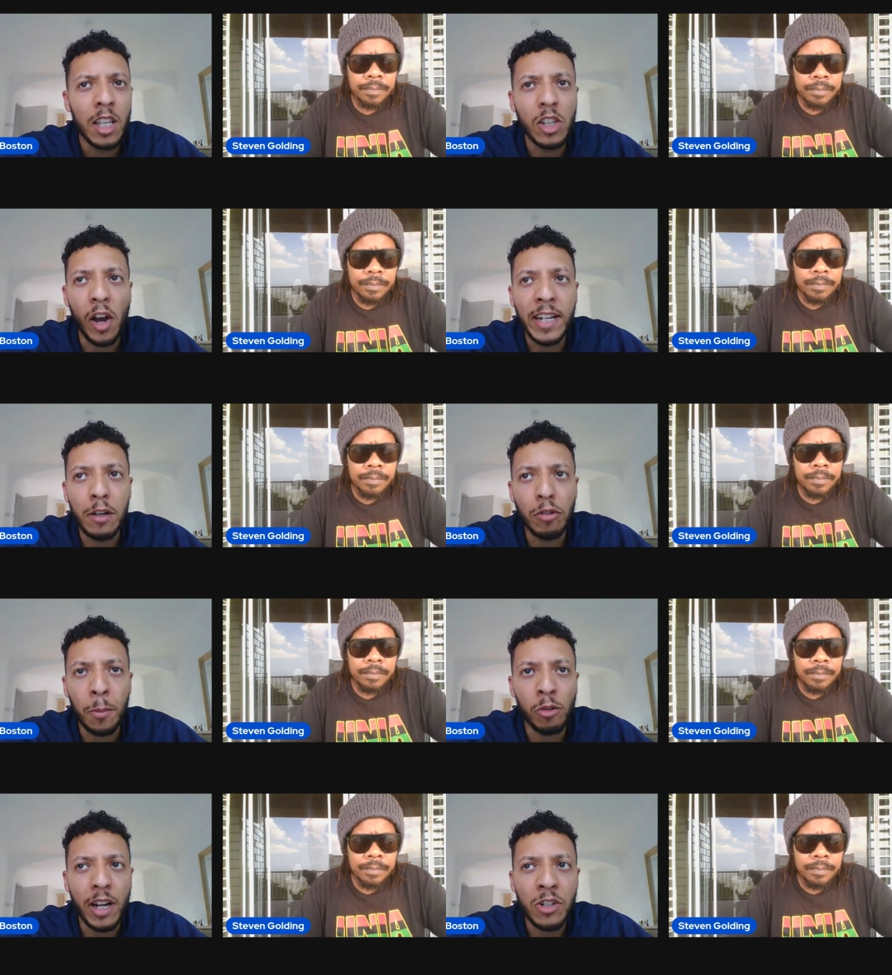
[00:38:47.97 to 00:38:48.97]
Speaker 1: the idea of
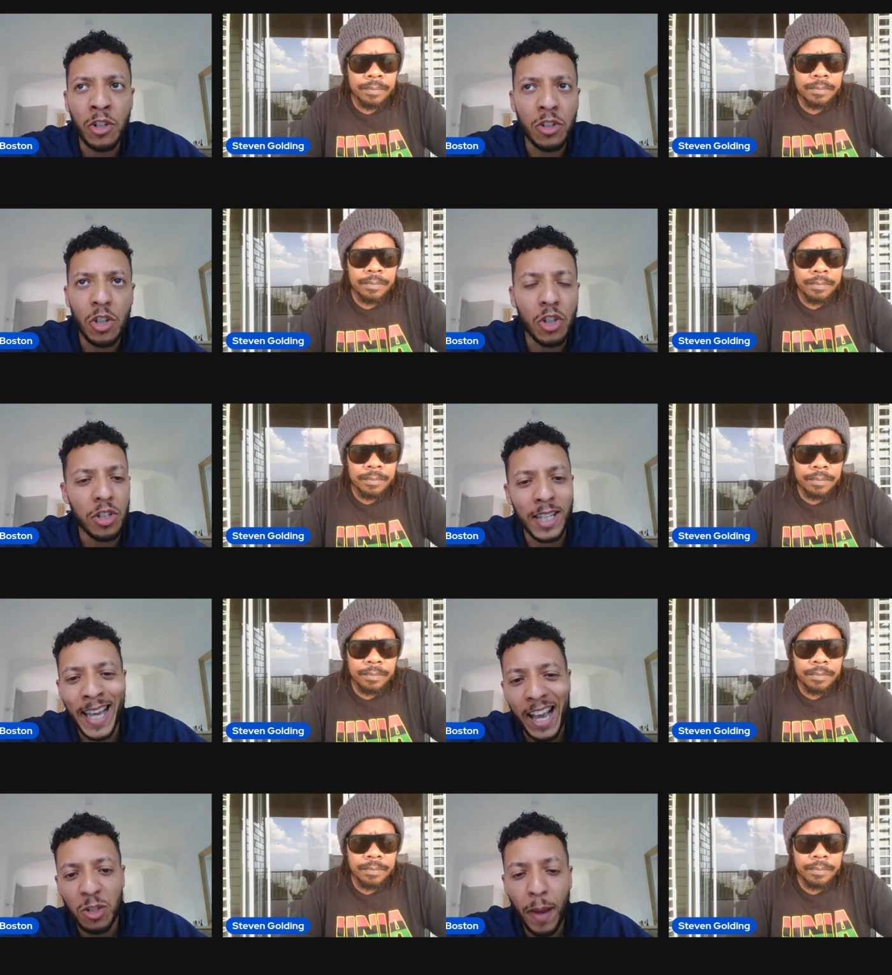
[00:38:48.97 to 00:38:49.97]
reparations to just a
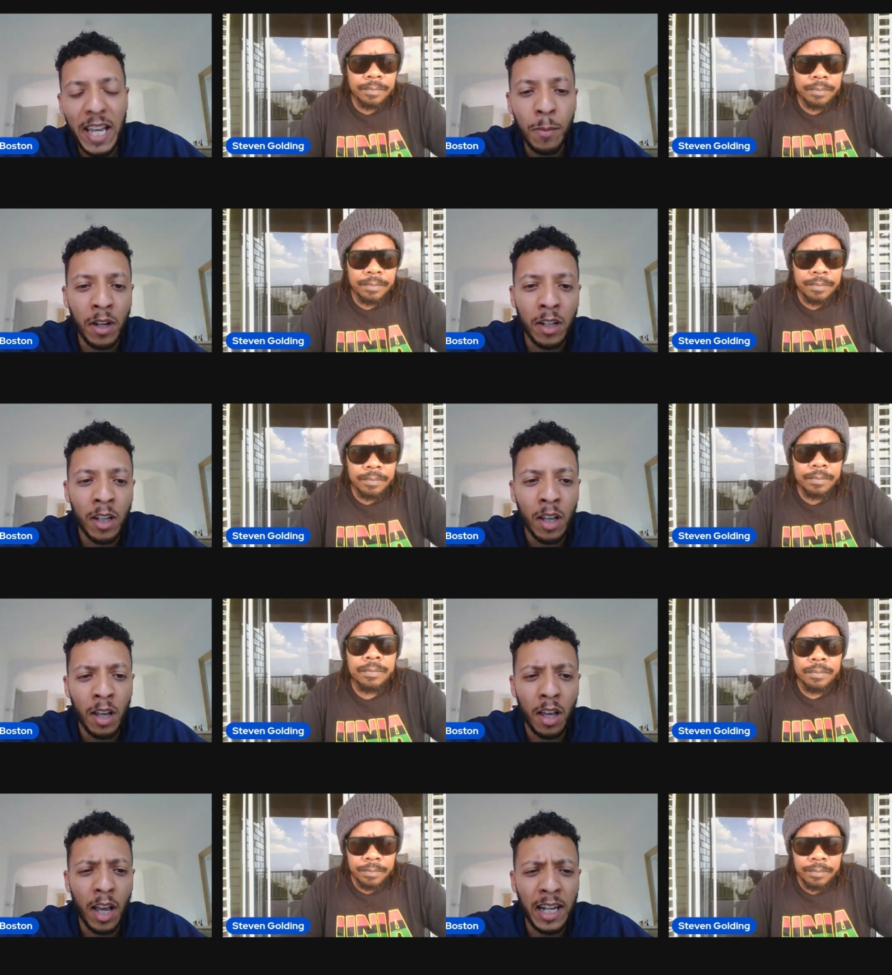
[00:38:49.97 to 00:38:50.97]
cash payment.
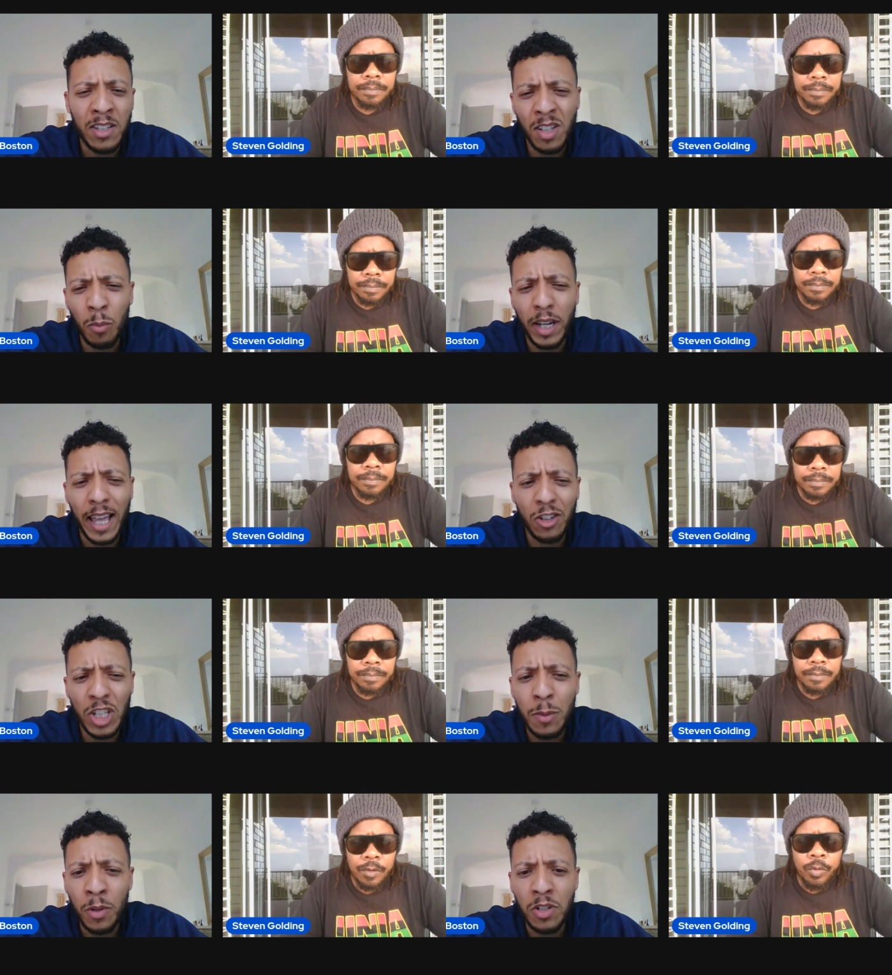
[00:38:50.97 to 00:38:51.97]
Uh, and in some way, that
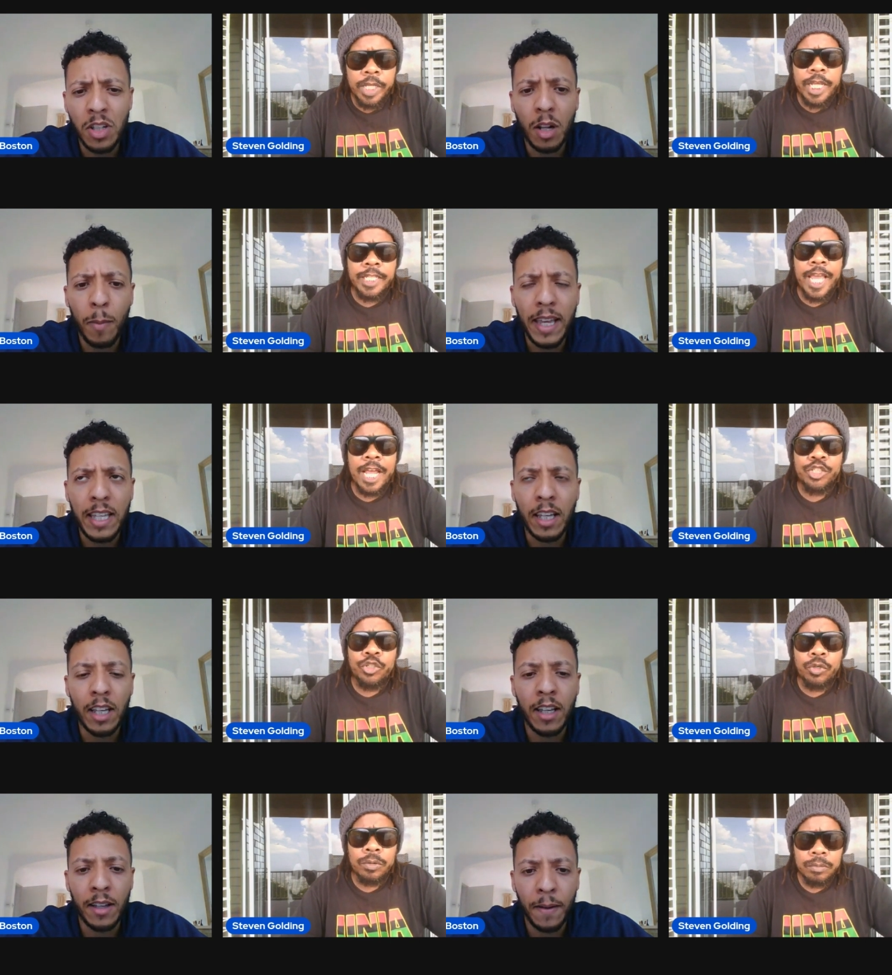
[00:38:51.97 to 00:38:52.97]
cheapens we the debate. Cash,
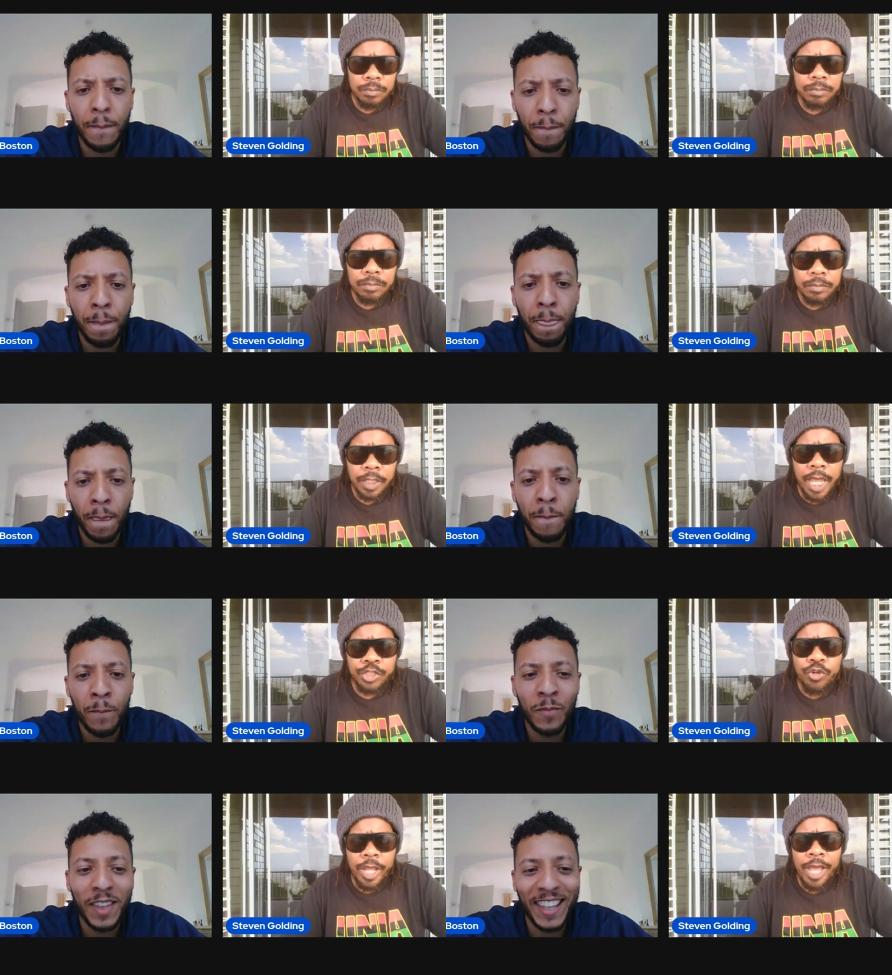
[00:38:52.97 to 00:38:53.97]
Speaker 2: Cash
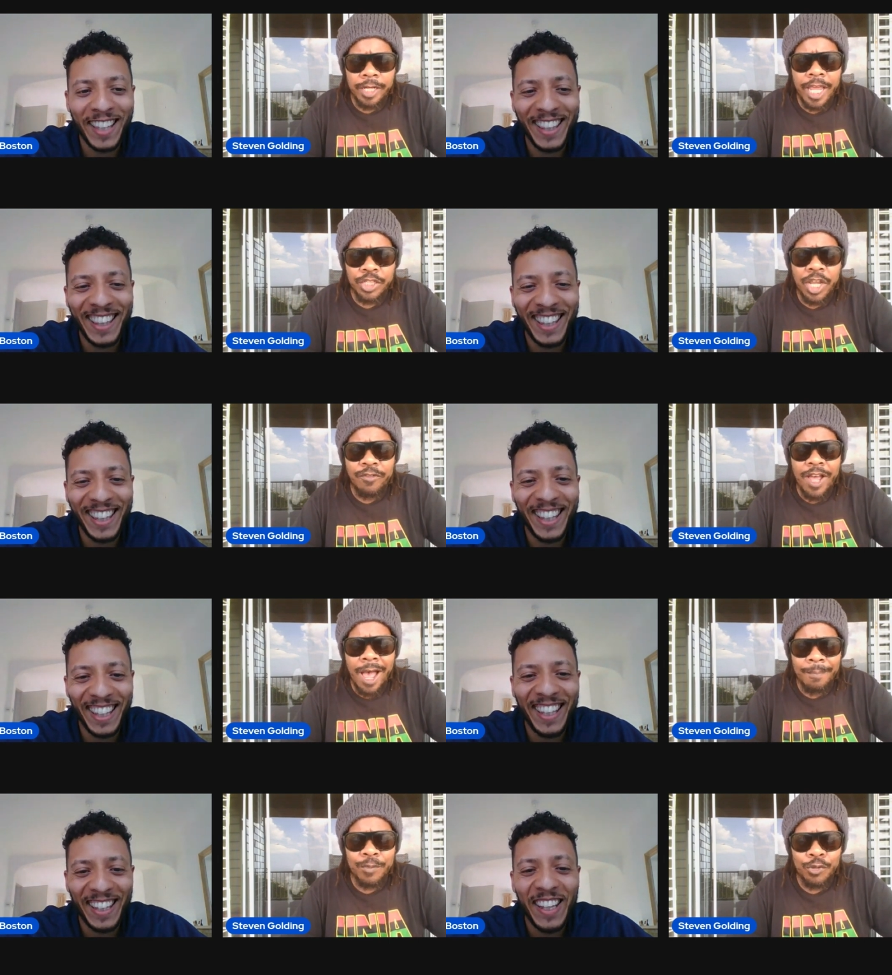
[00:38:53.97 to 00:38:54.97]
cash offer
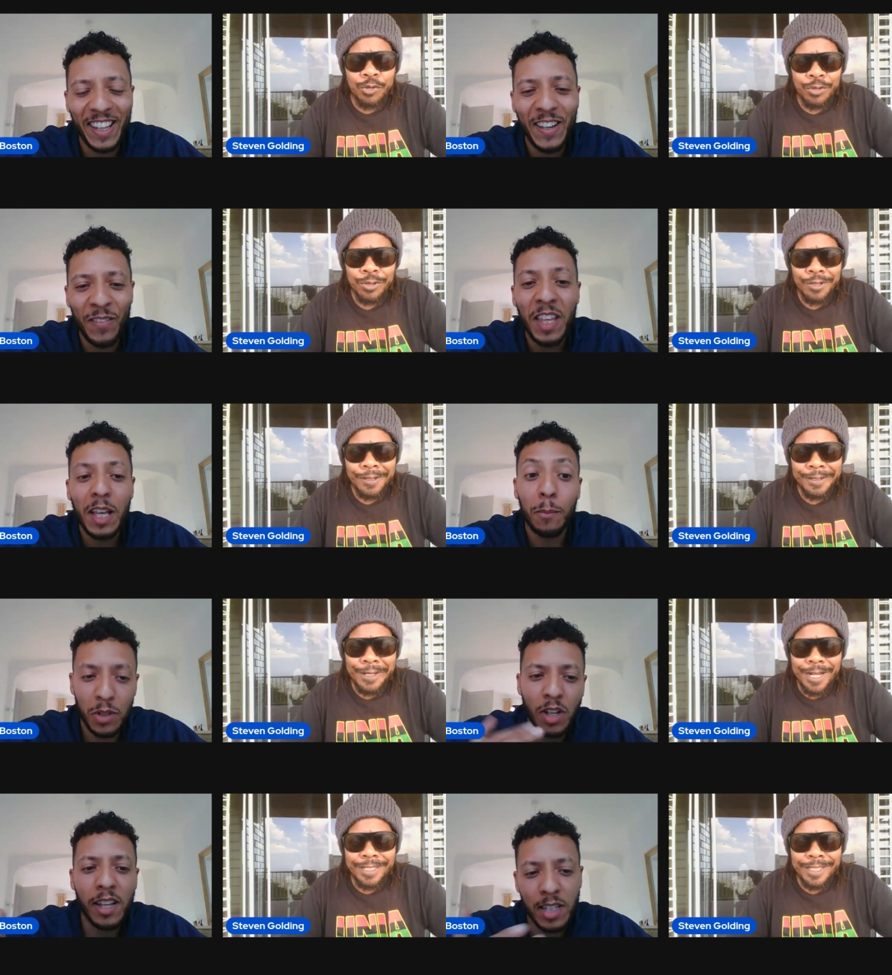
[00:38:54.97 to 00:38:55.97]
happened too.
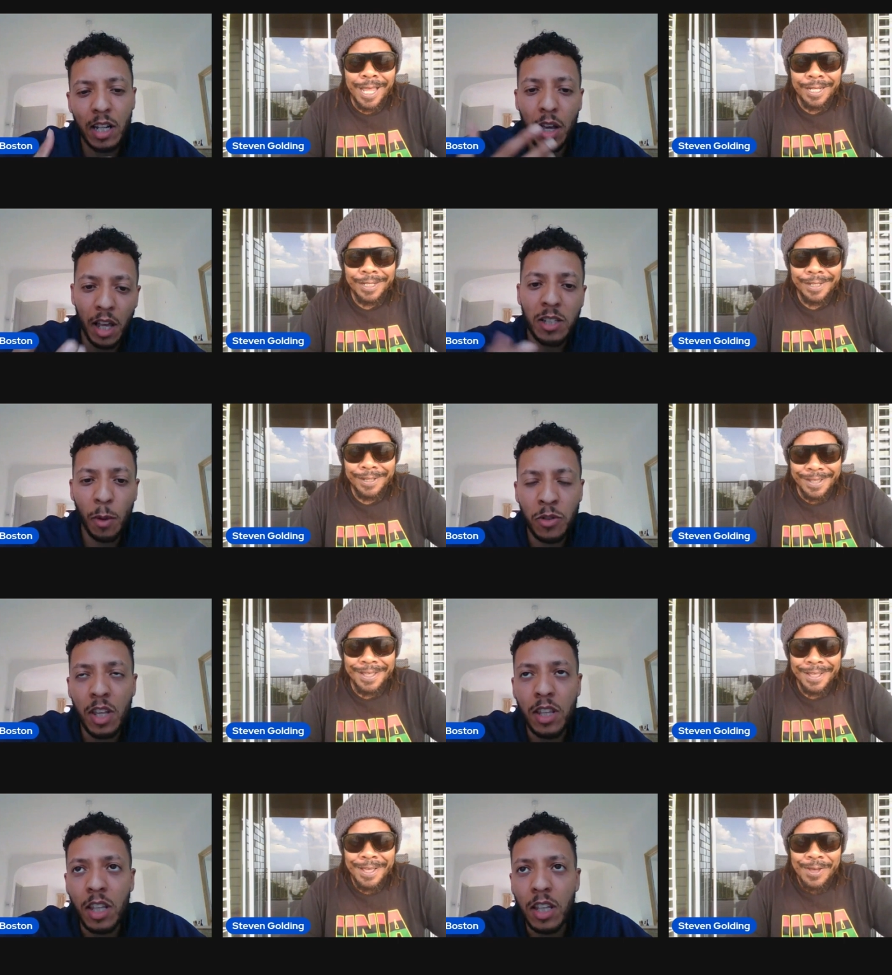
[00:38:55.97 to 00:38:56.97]
Speaker 1: Precisely. Uh, I suppose the,
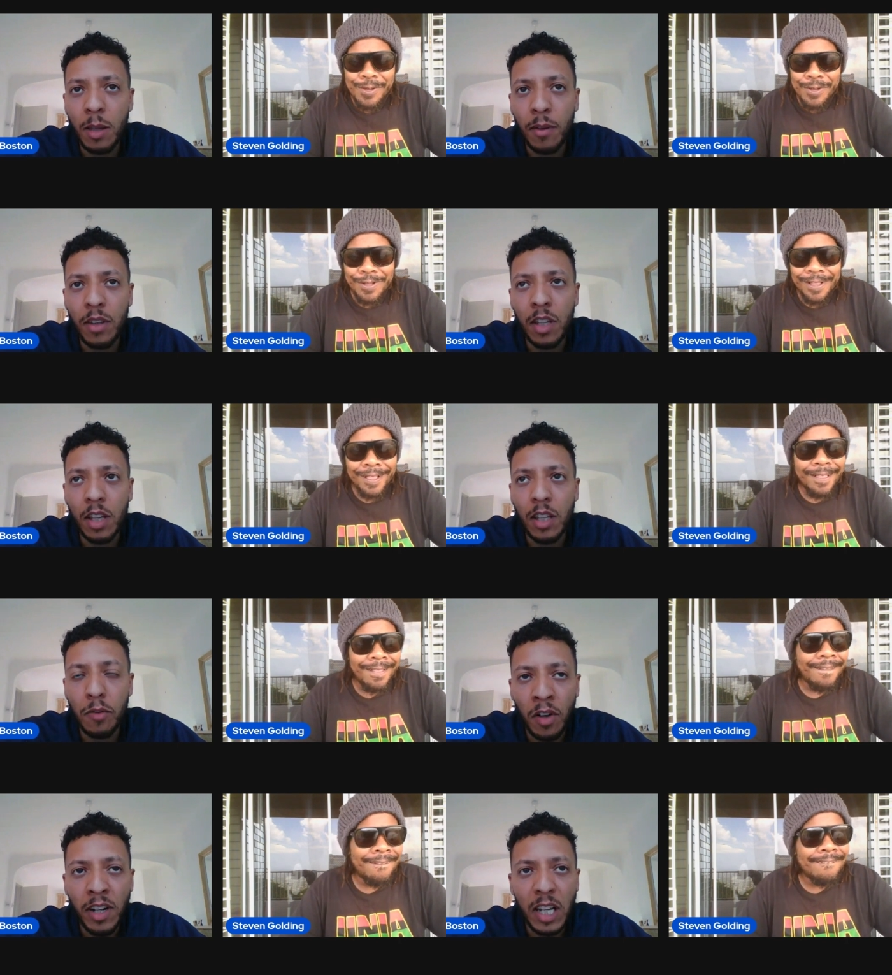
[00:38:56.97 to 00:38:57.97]
the, the, the,
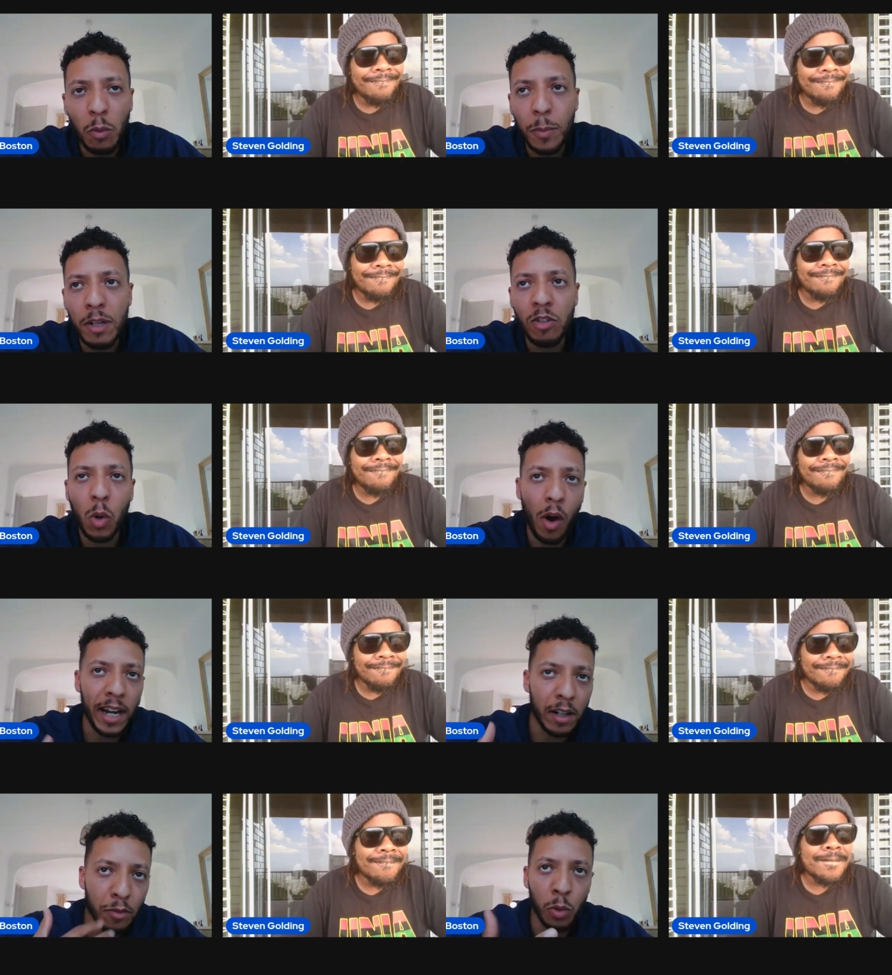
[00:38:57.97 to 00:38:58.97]
funding would be
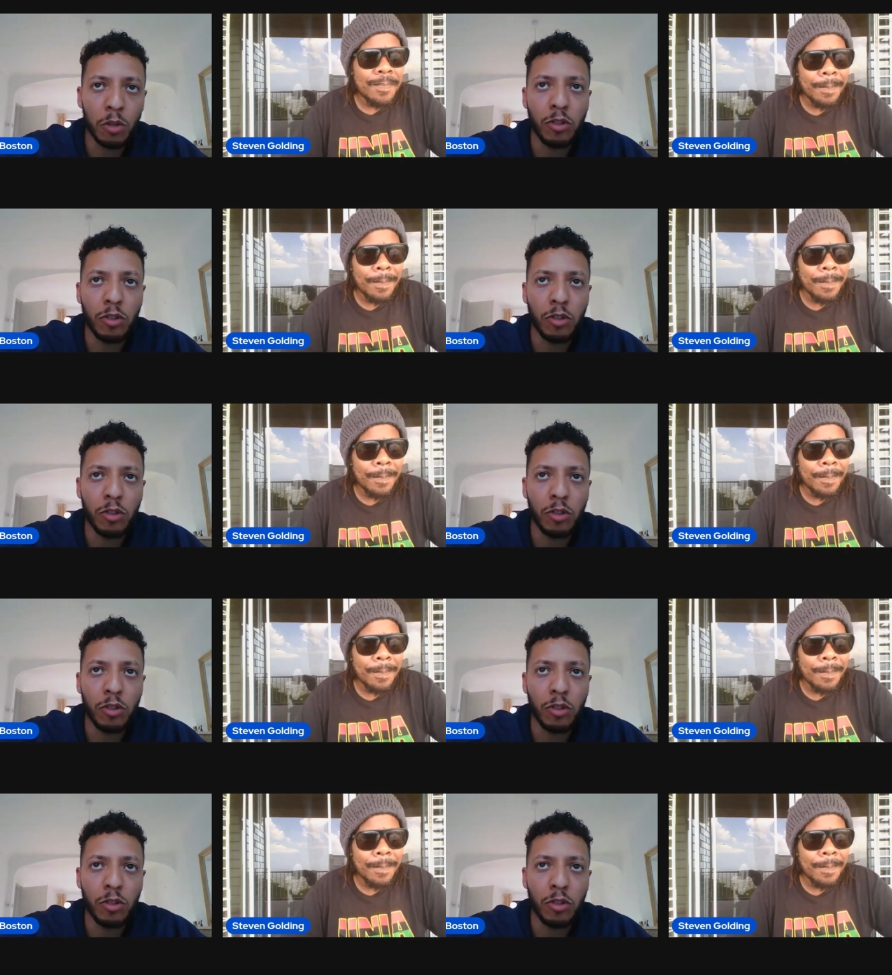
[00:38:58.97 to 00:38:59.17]
required for the